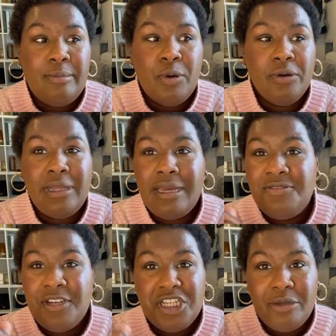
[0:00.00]
or like a
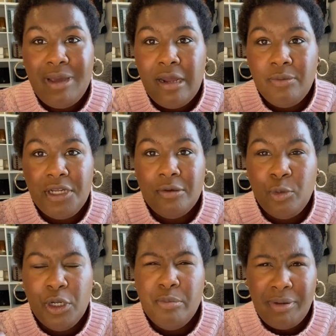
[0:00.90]
finishing powder
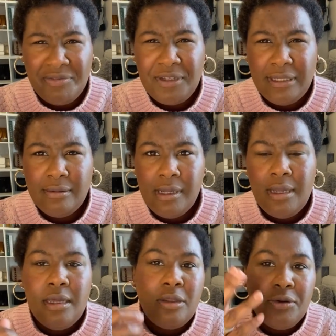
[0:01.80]
where you're buffing,
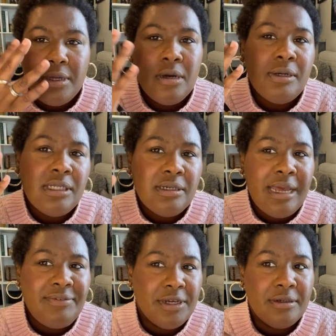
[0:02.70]
you can go a little
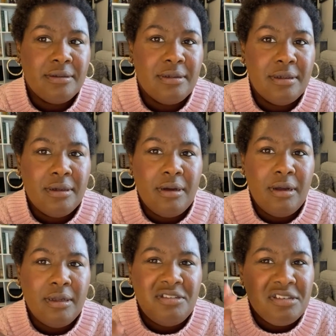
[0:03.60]
heavier,
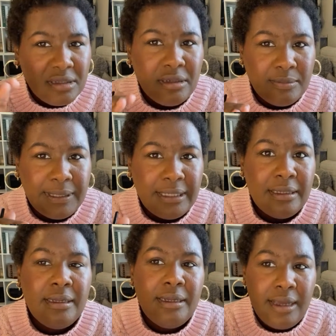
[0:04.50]
just a little bit,
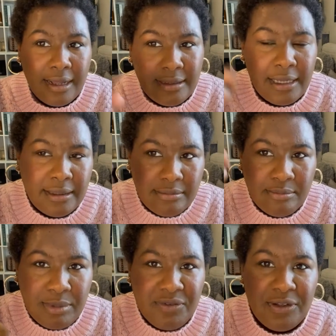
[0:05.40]
and then
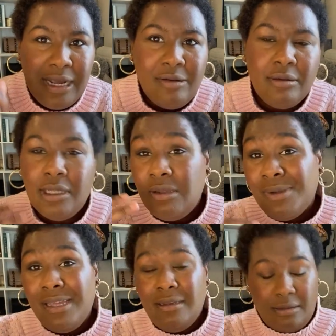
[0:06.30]
buff it out. And you
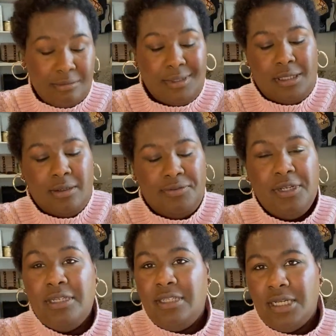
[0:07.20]
might, if you
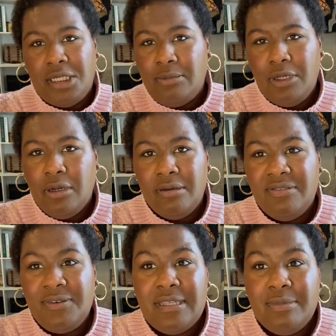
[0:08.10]
need to touch up, you can always
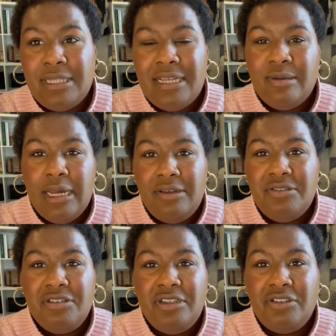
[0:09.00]
fix it, but that's what I
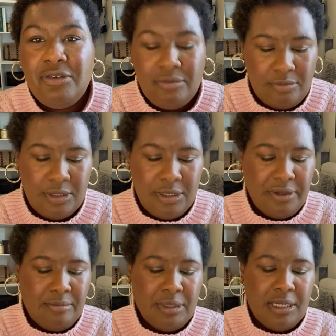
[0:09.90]
usually do with the
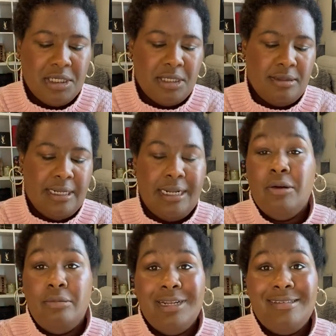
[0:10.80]
cream blush that I know
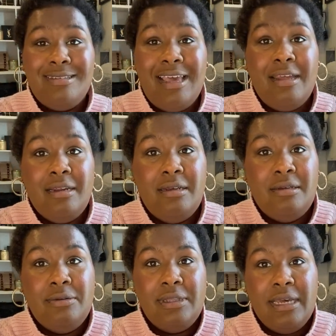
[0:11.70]
I'm gonna set
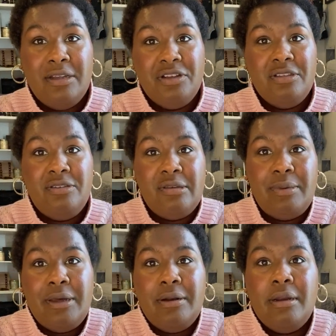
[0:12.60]
with like a translucent
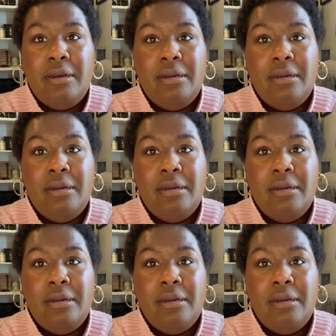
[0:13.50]
powder.